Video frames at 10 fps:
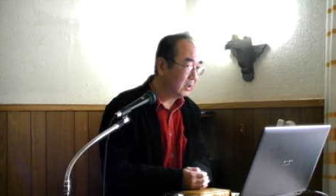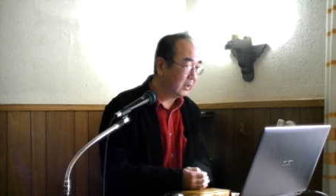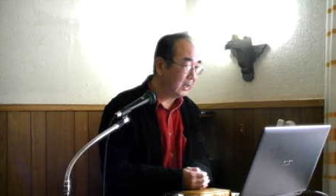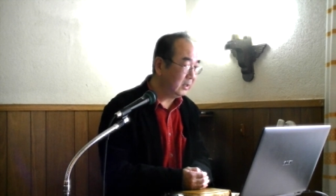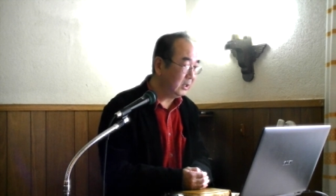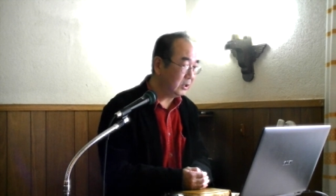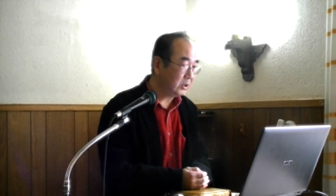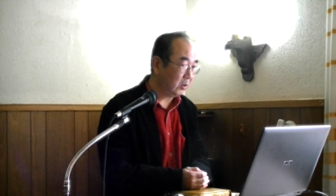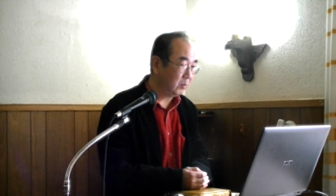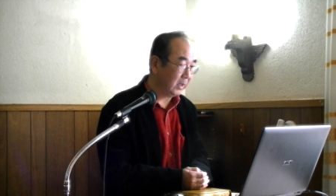Then he
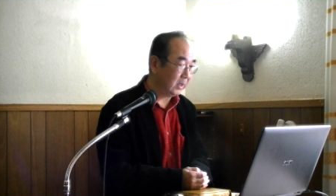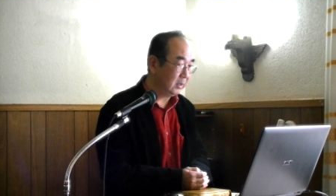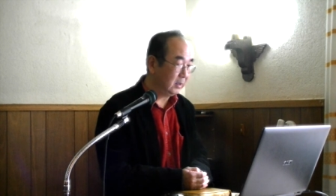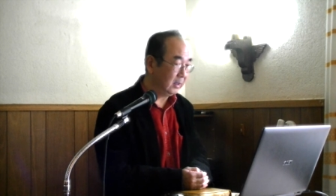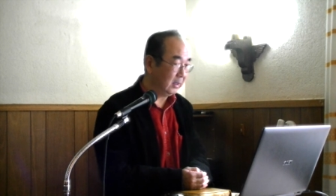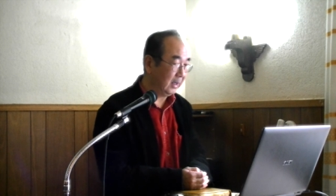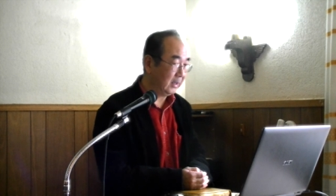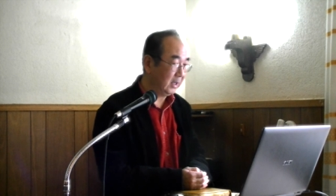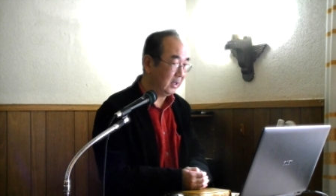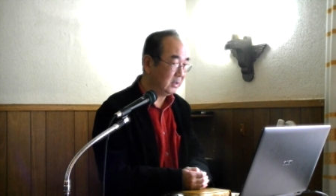told me,
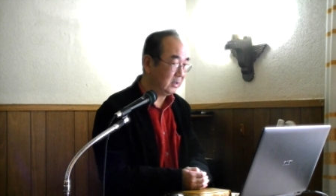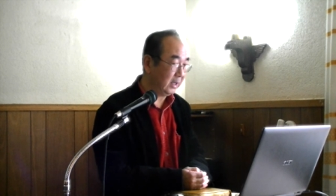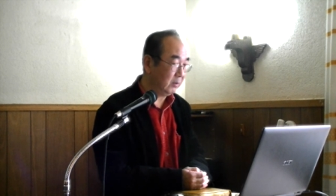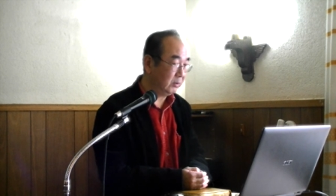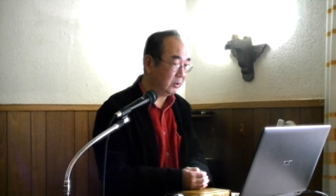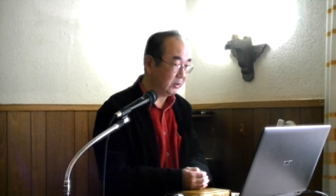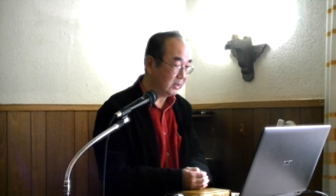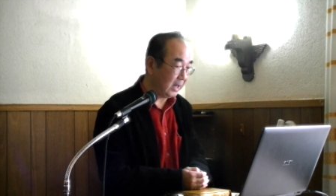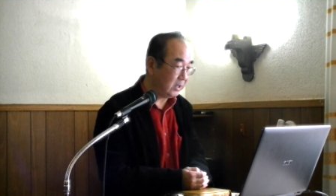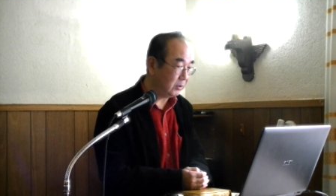and he said to,
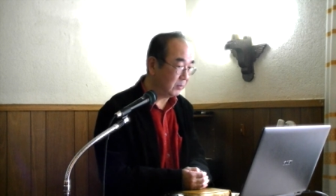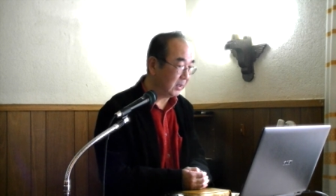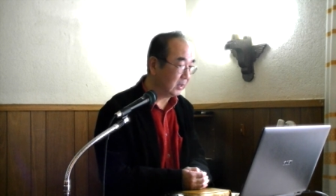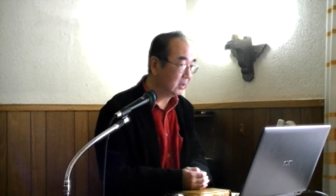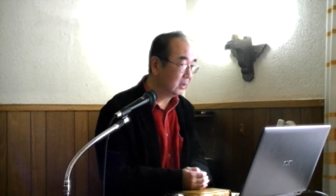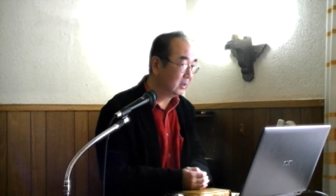say to me,